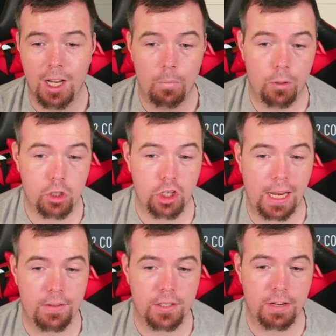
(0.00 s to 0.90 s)
Plus you
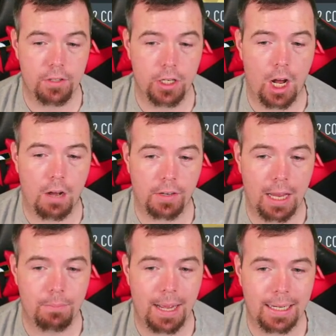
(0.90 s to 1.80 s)
get the
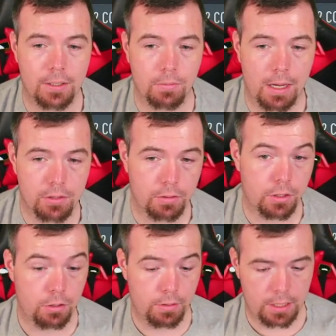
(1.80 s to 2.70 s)
7.5k pack as well. So
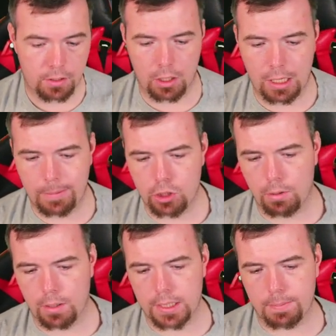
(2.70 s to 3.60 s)
to do this dynamic
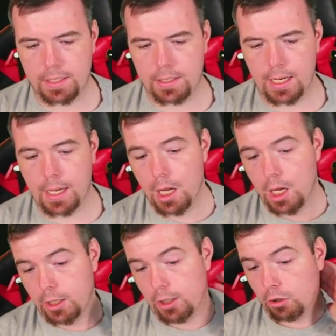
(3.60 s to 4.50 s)
duo SBC,
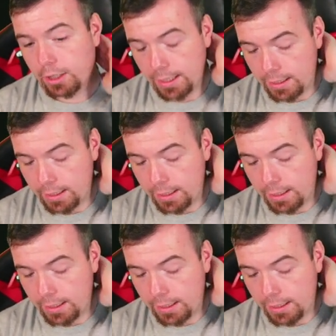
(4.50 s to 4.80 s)
you're looking